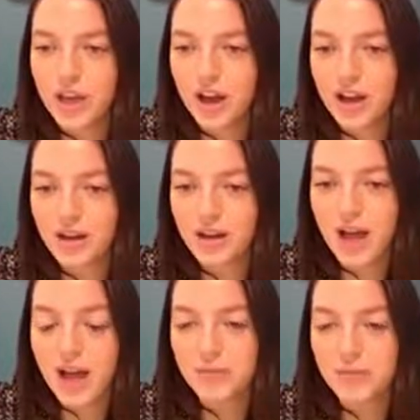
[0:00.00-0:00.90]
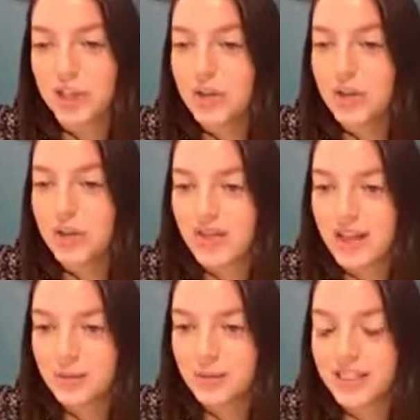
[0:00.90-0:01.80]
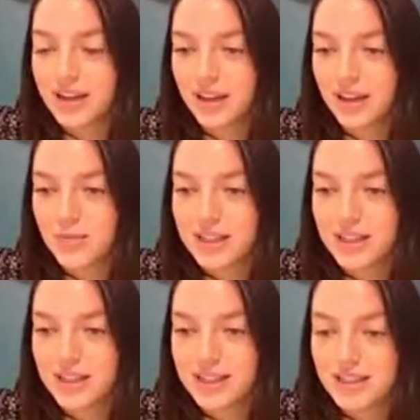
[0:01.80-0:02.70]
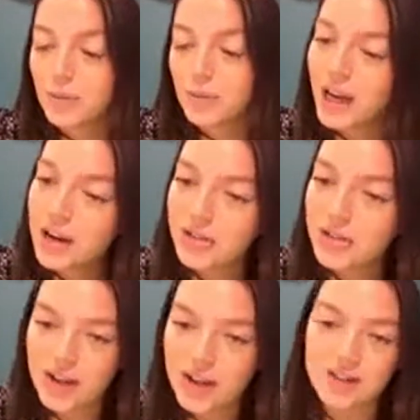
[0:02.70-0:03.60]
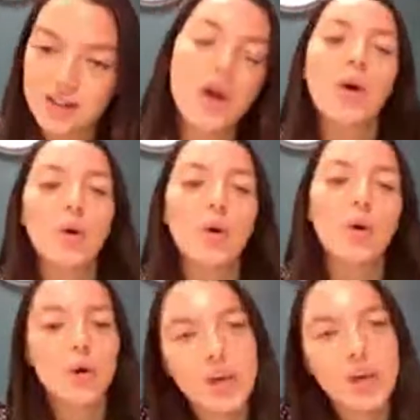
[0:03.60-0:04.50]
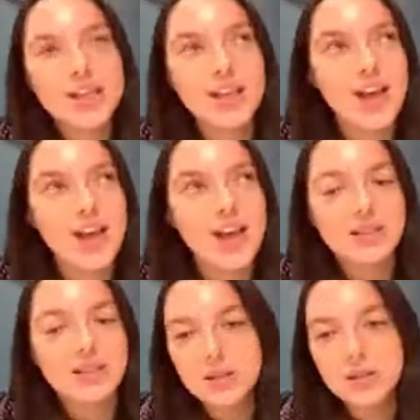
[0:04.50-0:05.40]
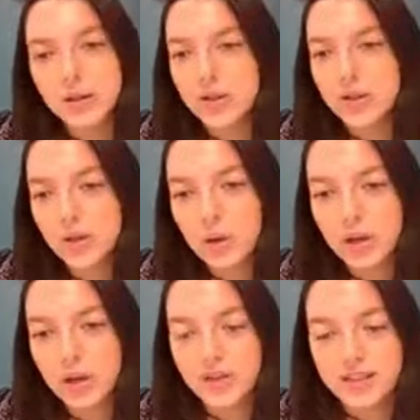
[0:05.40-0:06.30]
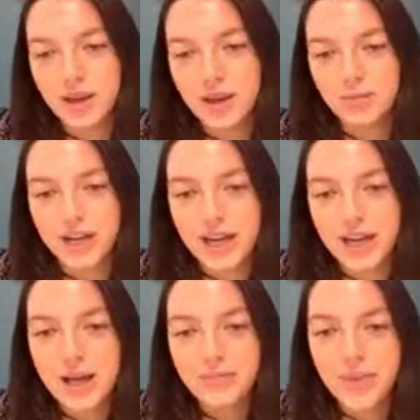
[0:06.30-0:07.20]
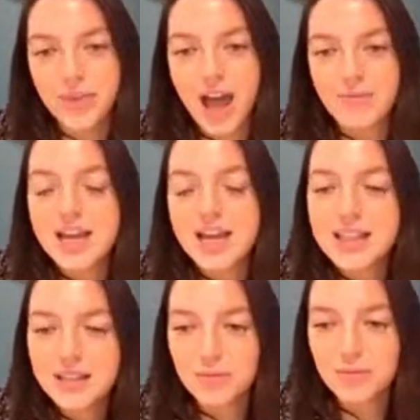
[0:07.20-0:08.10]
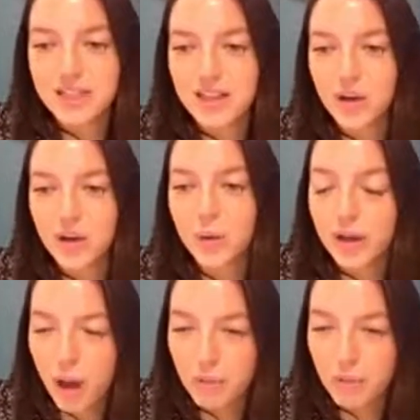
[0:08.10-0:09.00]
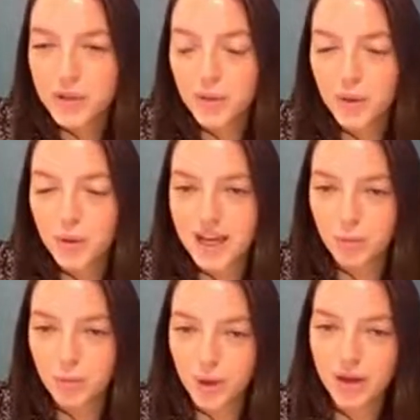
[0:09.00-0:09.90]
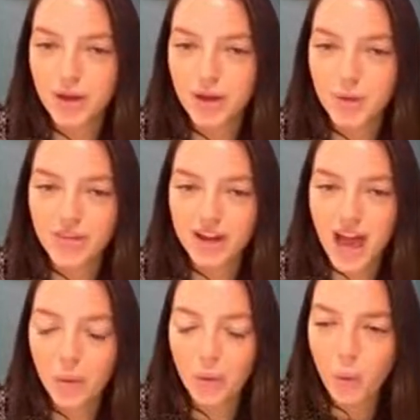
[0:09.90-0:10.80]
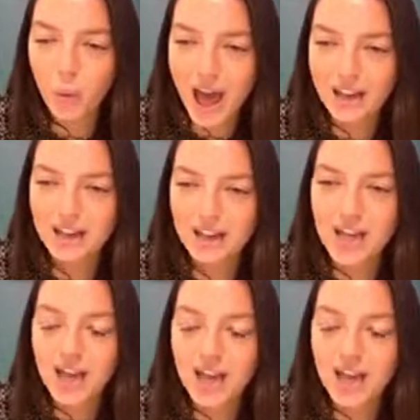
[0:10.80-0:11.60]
we are choosing this particular business as a supplier of ours? Or who is it that has ultimate control over this company? Is it somebody that we're comfortable in working with? And how well